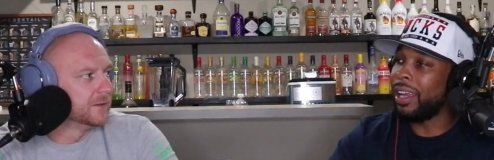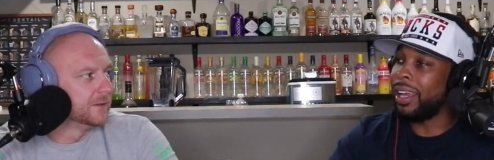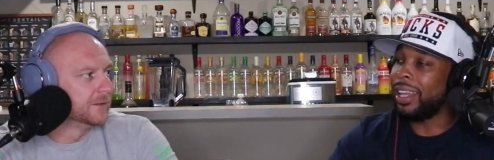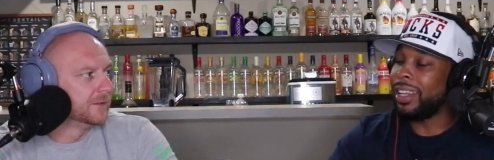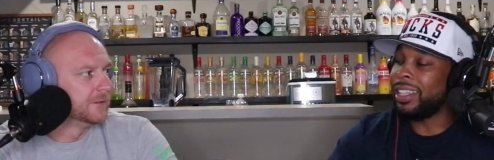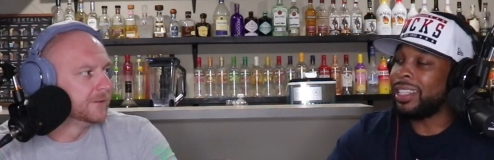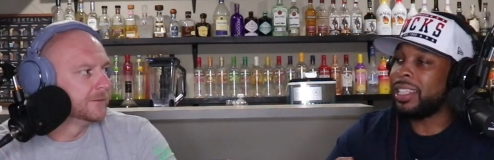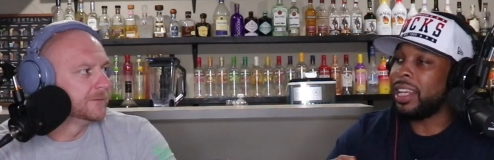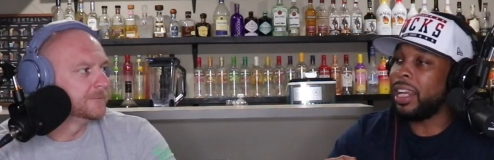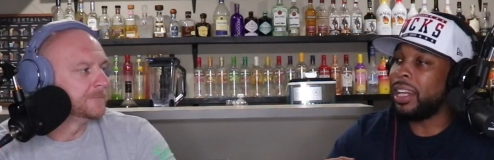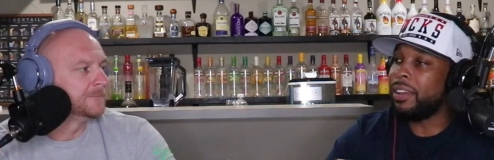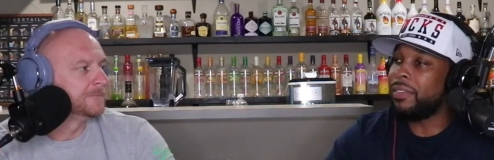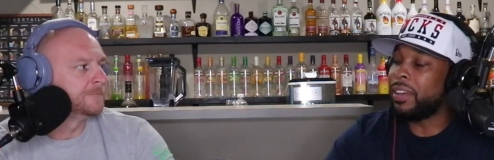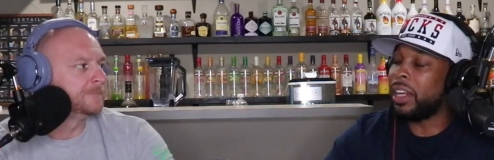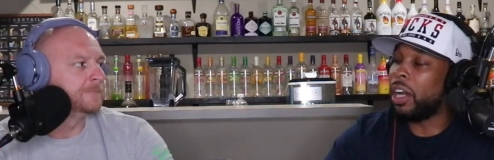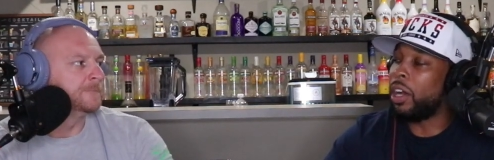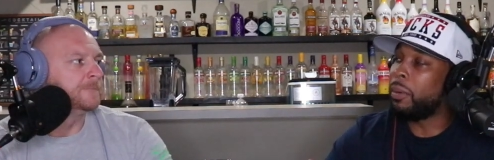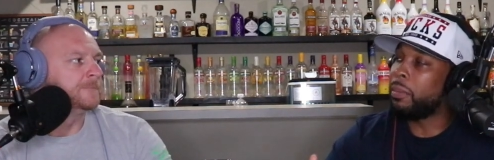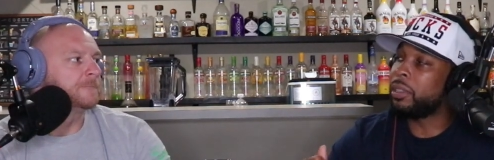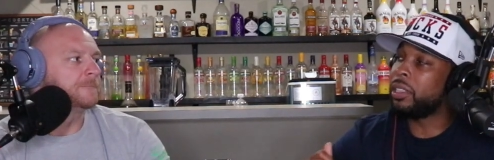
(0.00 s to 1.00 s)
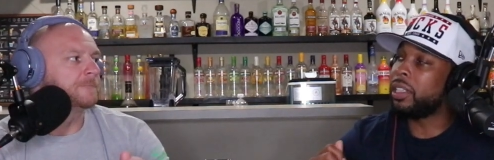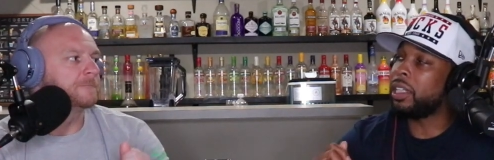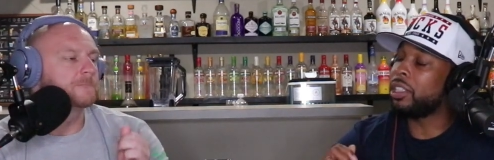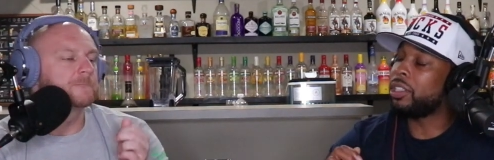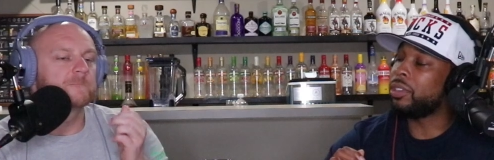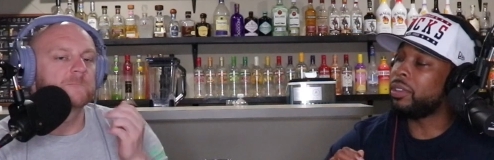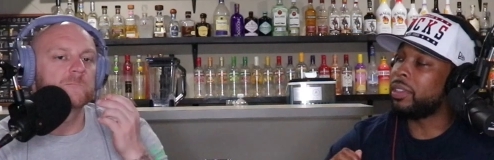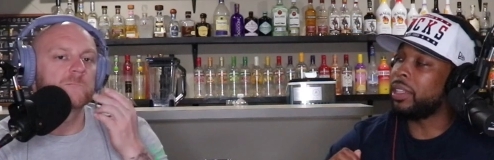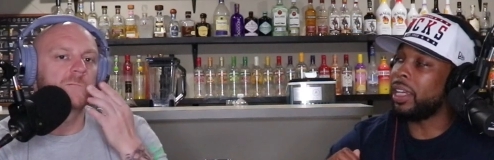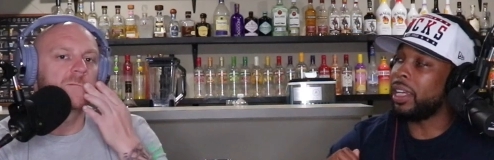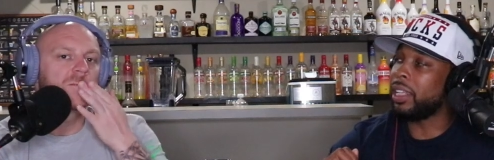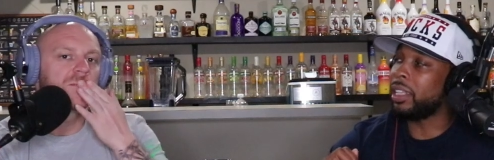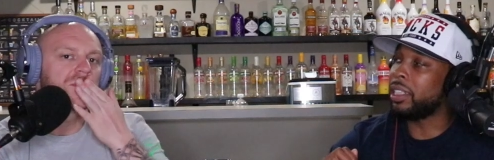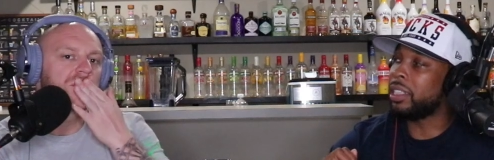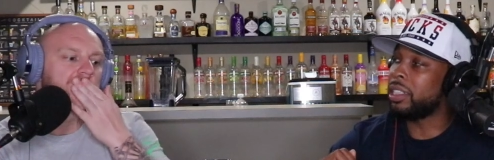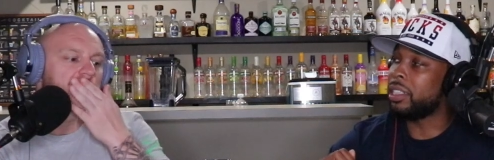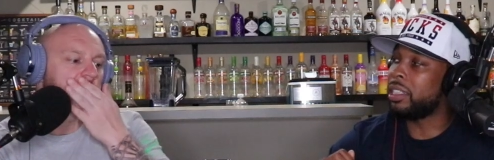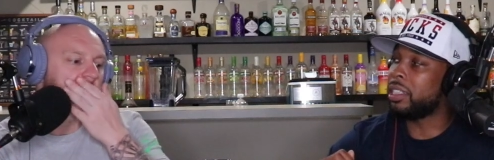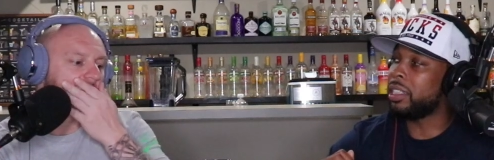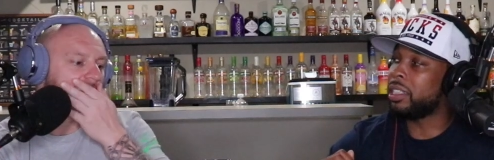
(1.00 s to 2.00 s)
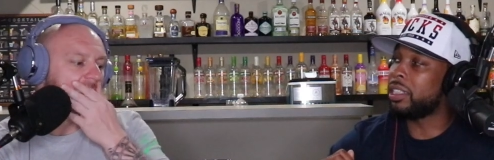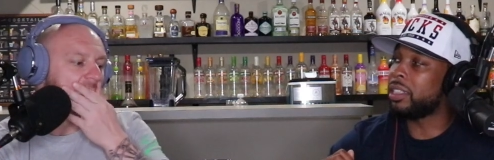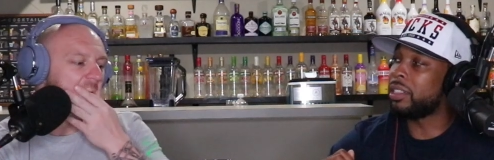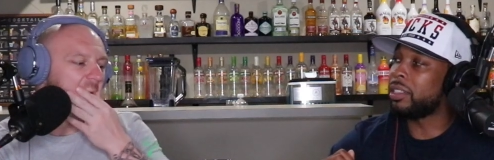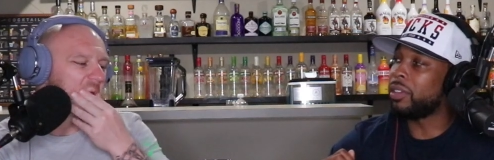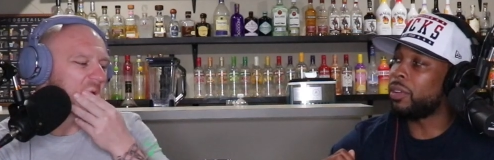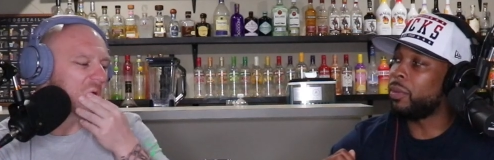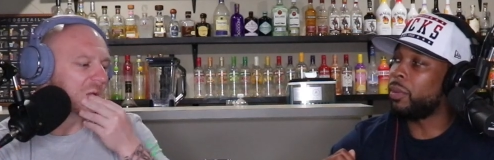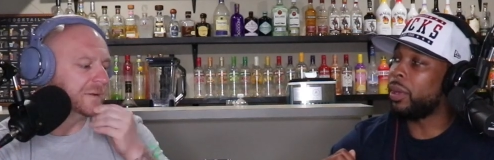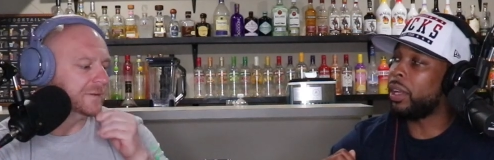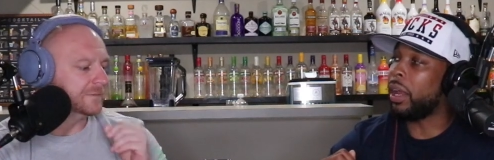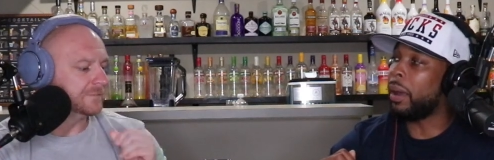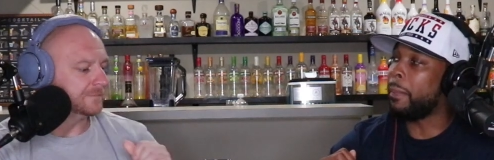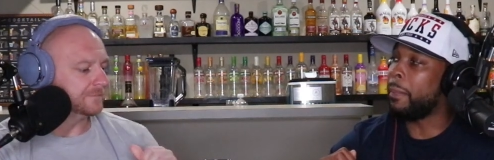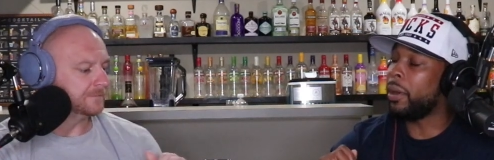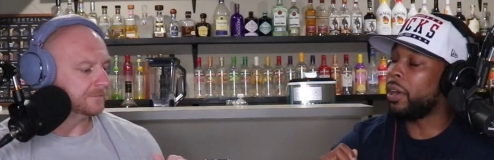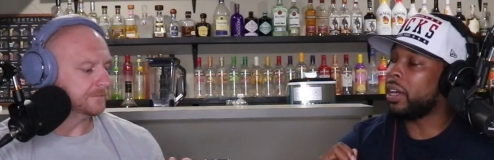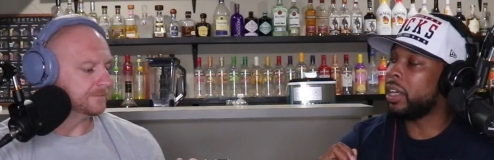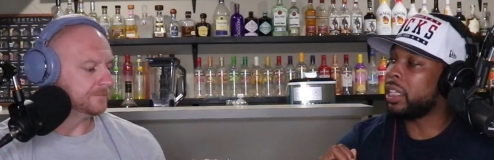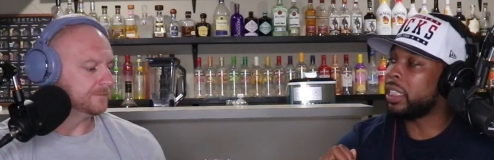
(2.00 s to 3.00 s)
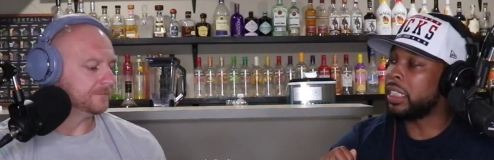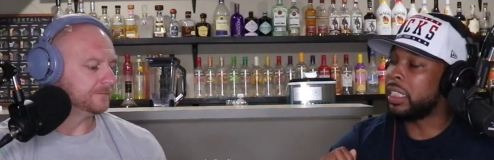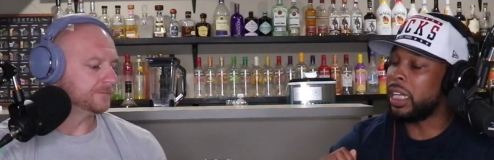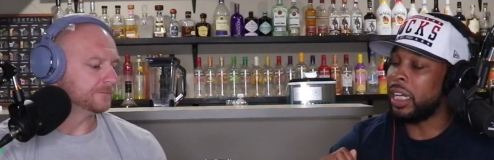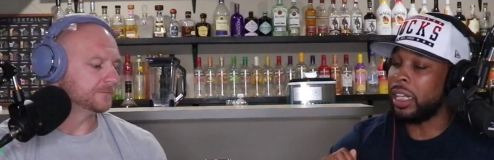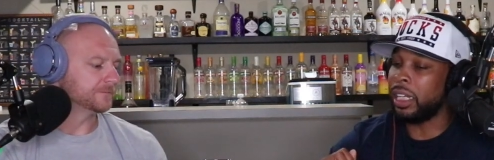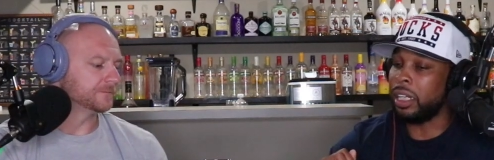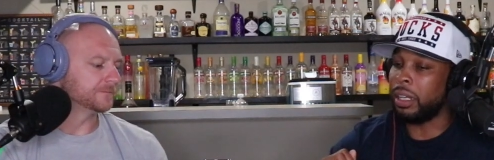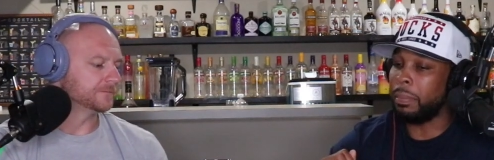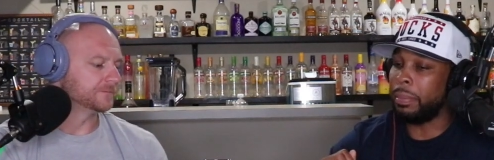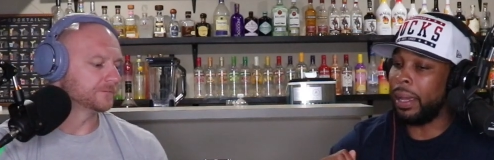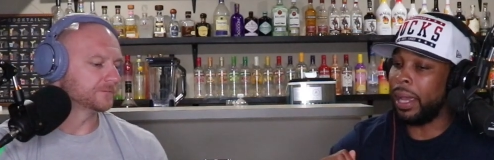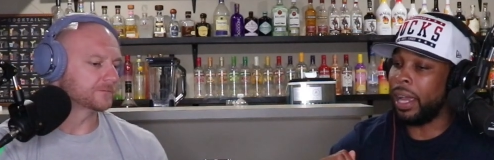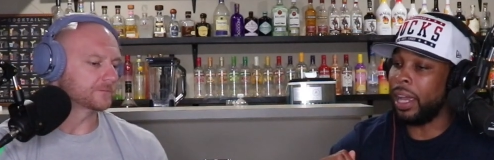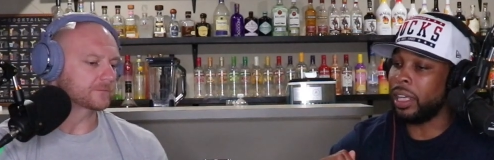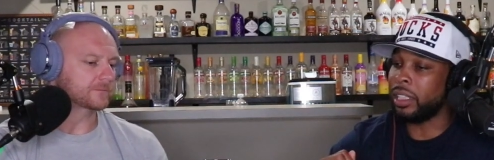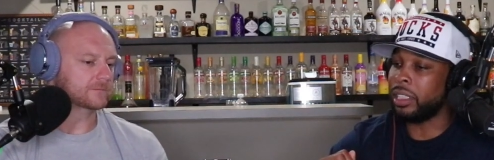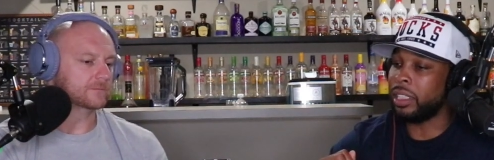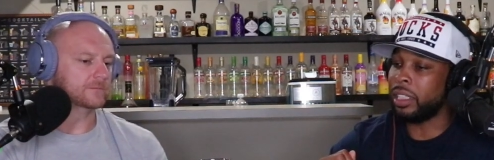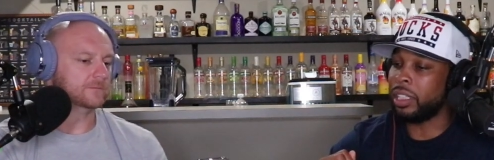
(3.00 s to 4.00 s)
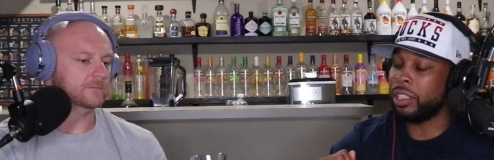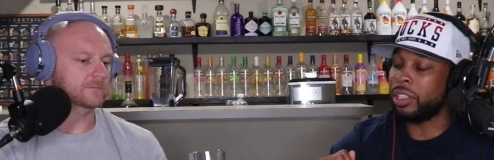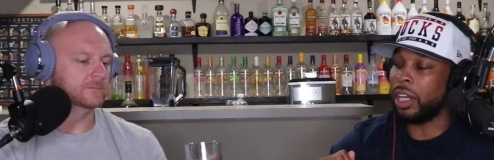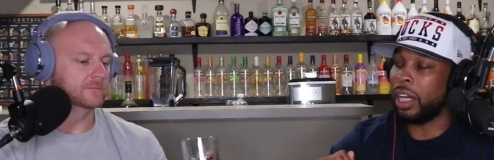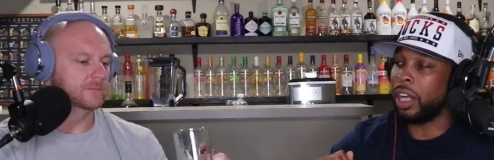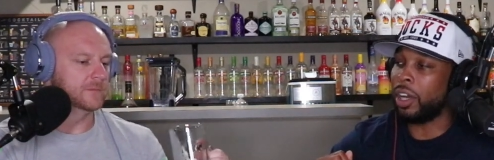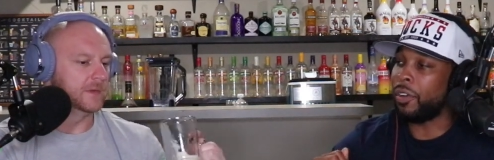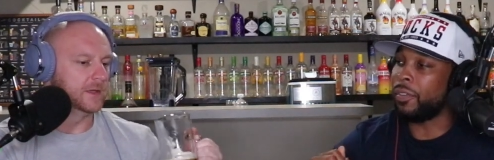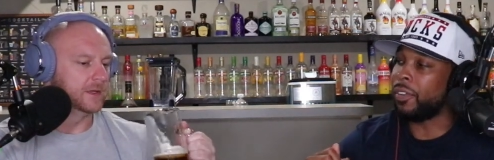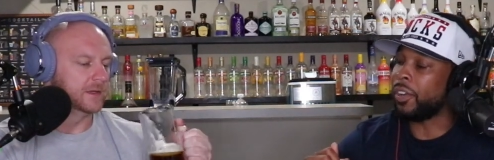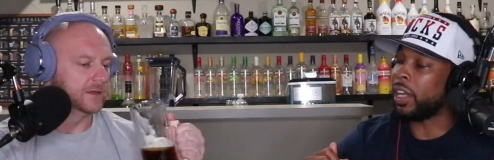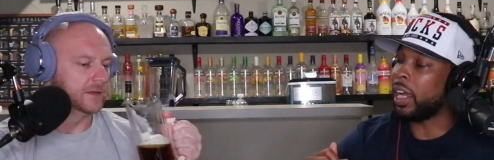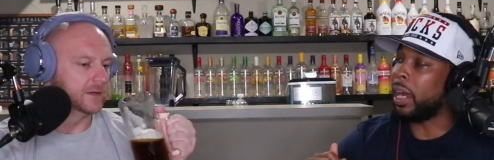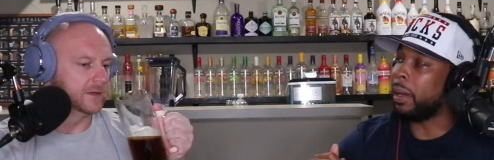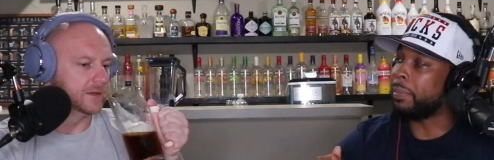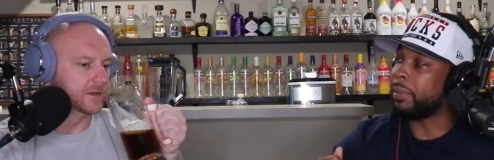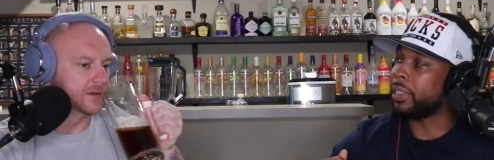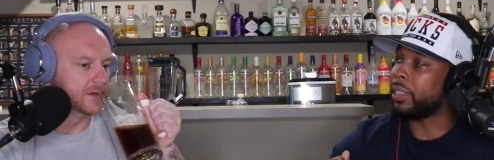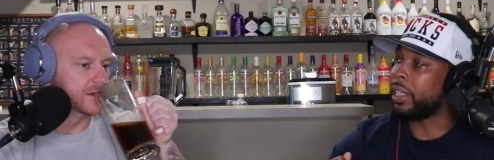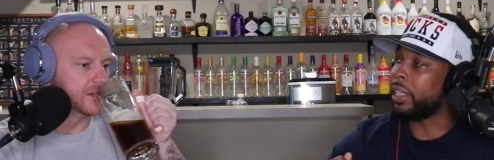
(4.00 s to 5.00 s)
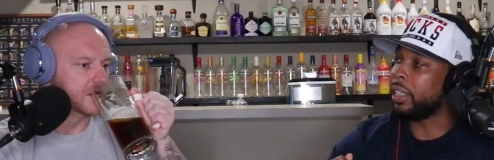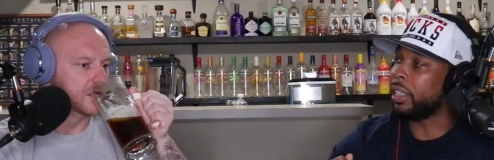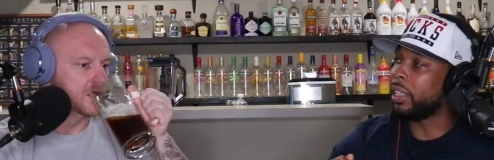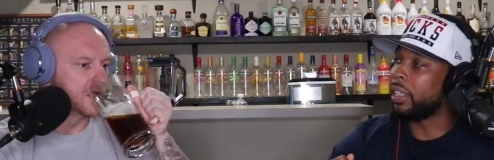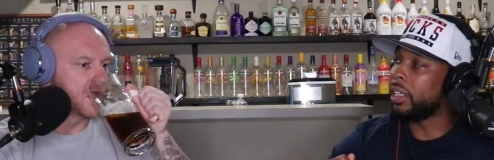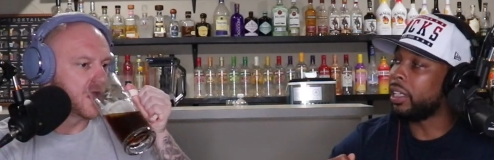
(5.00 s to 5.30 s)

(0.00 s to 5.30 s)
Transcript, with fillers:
Speaker 1: This ain't even a homosexual thing. This is just what America has done in the past, and they're trying to overcompensate.